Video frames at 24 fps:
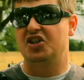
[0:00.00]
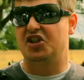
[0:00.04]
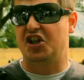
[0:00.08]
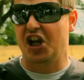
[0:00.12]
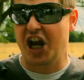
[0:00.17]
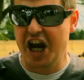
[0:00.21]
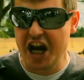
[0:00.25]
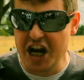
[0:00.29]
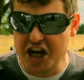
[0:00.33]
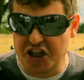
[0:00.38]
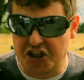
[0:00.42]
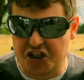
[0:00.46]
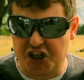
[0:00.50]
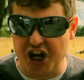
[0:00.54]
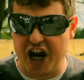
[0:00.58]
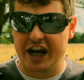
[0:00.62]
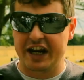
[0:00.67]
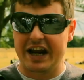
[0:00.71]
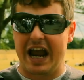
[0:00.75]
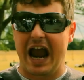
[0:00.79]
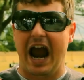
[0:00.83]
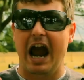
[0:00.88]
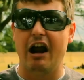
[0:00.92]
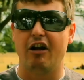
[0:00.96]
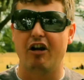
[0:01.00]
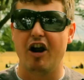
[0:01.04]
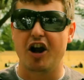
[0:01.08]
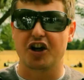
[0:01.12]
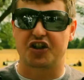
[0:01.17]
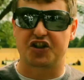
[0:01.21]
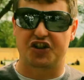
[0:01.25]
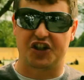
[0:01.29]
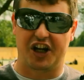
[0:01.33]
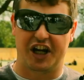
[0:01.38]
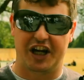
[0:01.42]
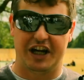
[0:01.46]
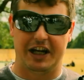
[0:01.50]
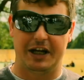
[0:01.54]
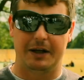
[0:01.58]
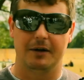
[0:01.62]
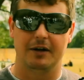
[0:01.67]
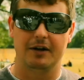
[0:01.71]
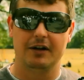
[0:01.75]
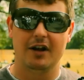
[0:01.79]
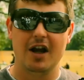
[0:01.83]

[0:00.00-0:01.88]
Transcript: teaching heresy